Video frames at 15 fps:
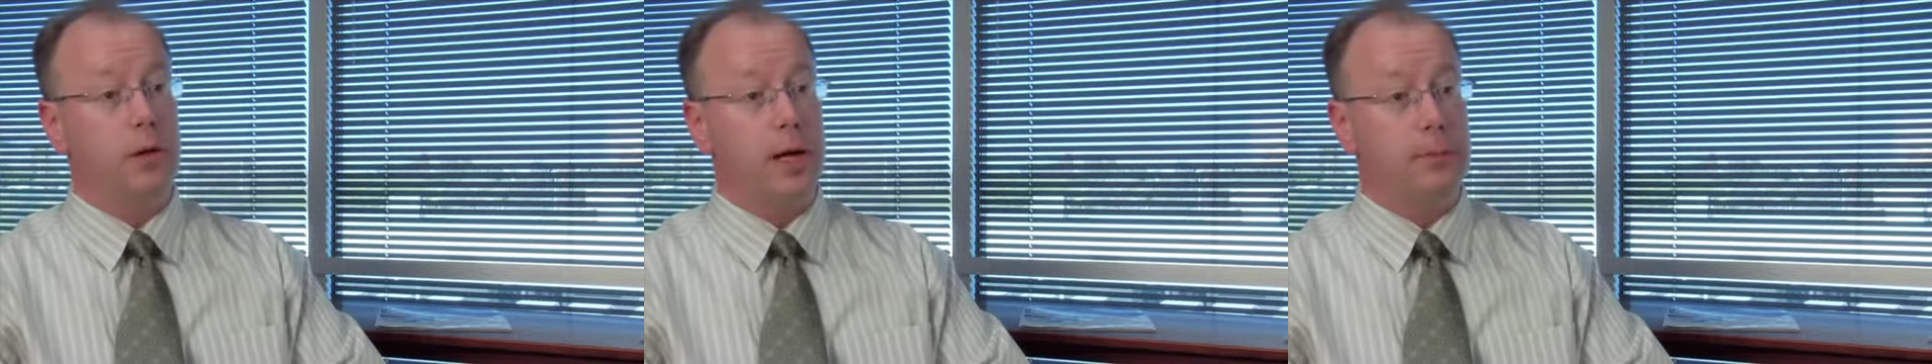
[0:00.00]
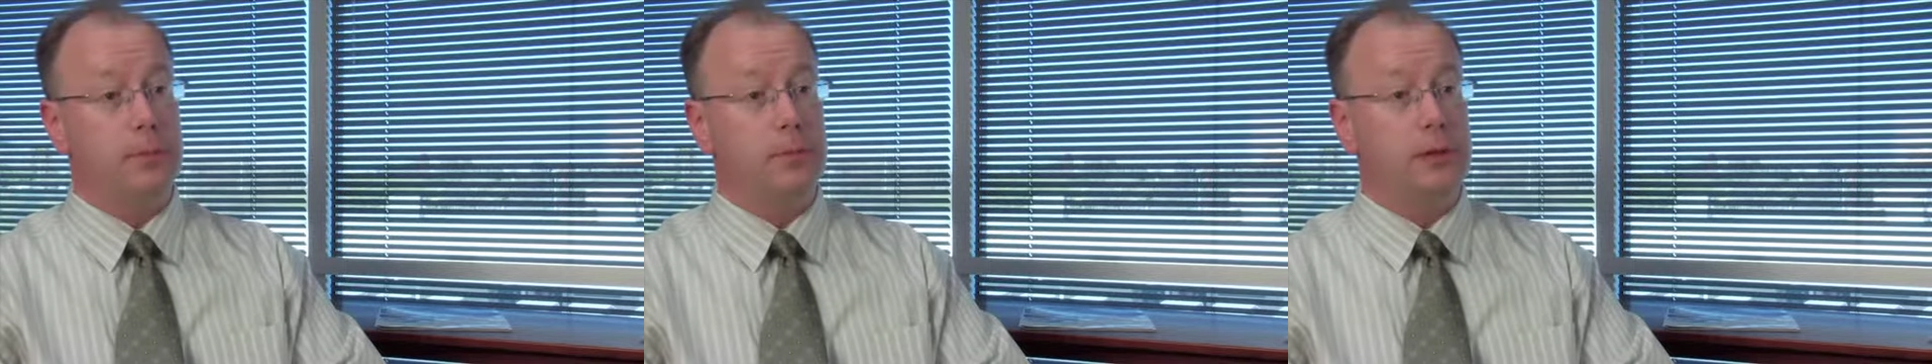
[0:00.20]

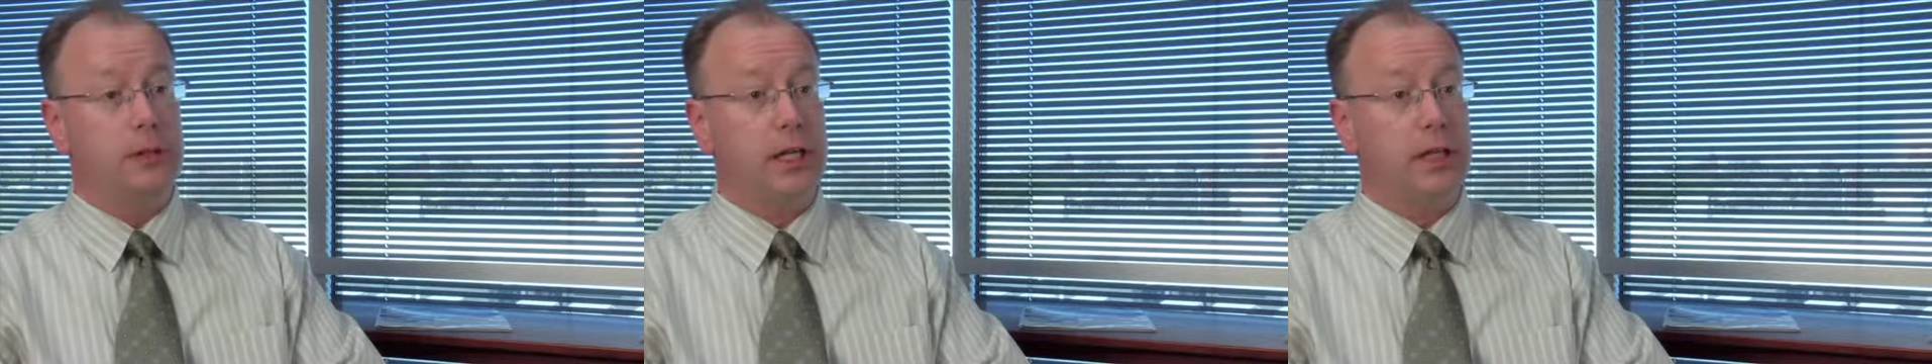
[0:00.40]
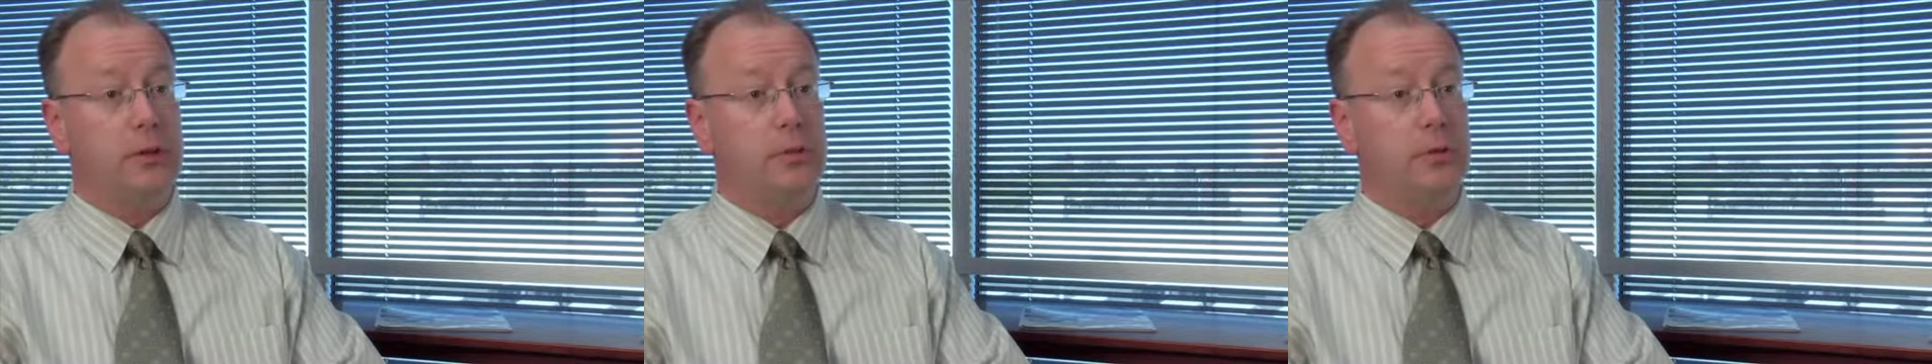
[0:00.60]

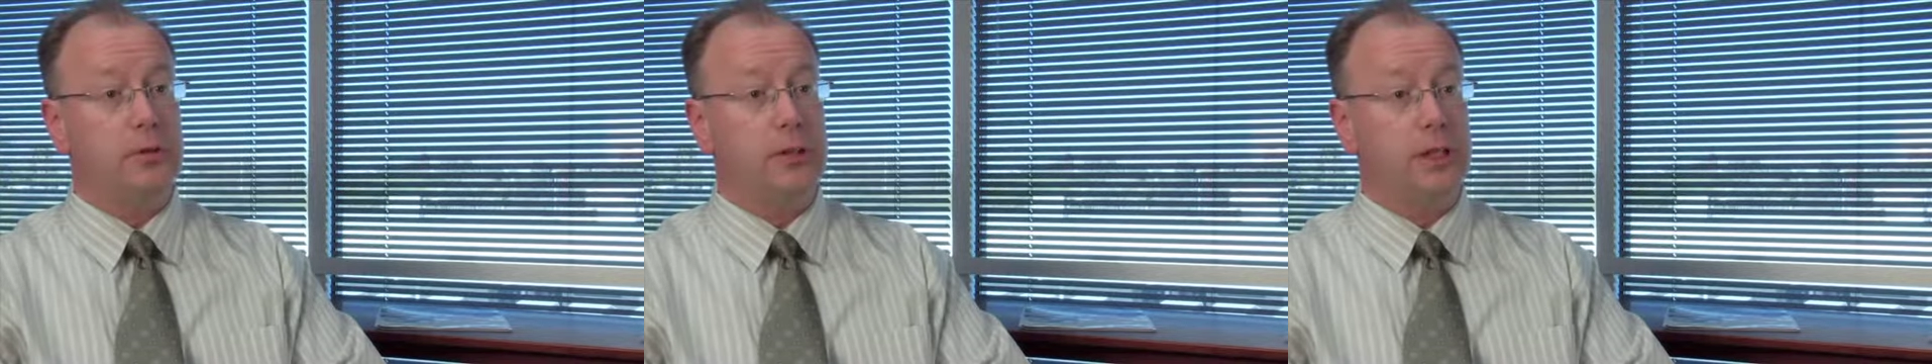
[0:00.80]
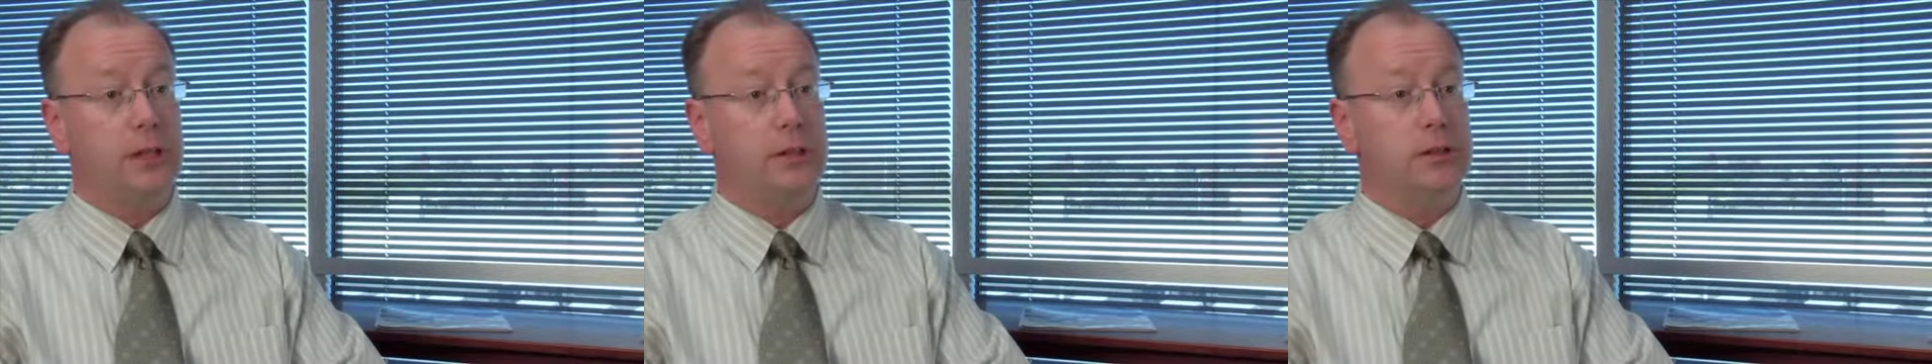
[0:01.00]
optimization
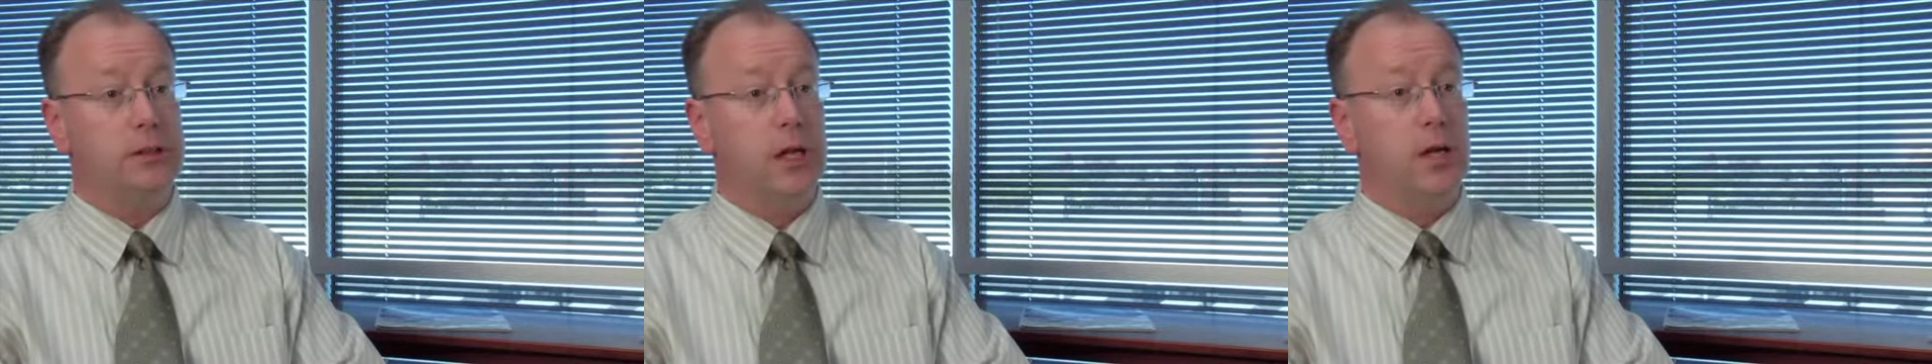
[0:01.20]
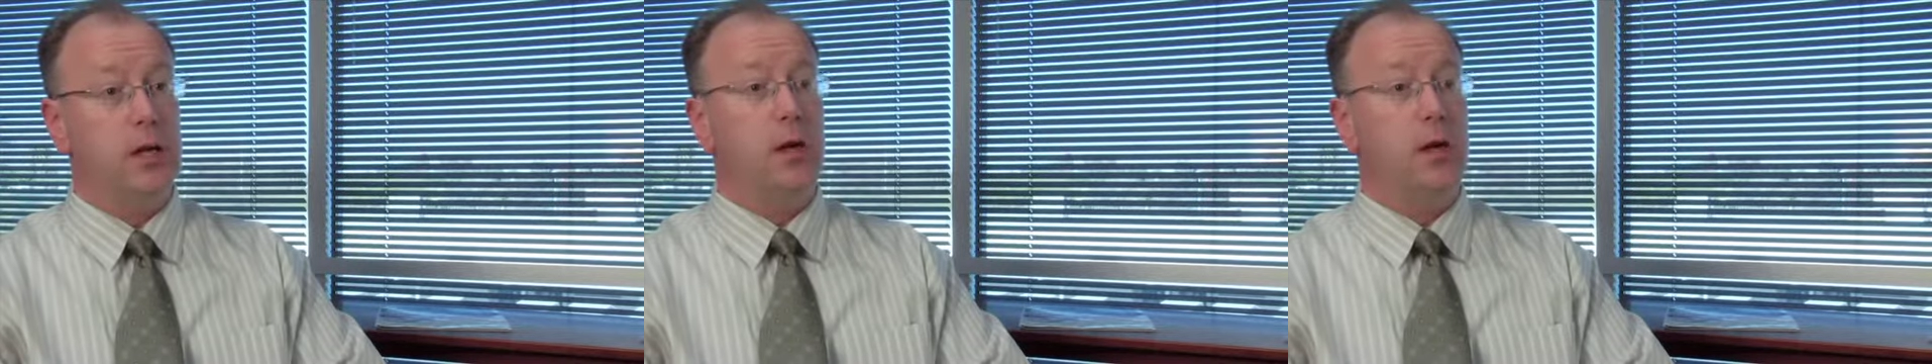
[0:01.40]
routines,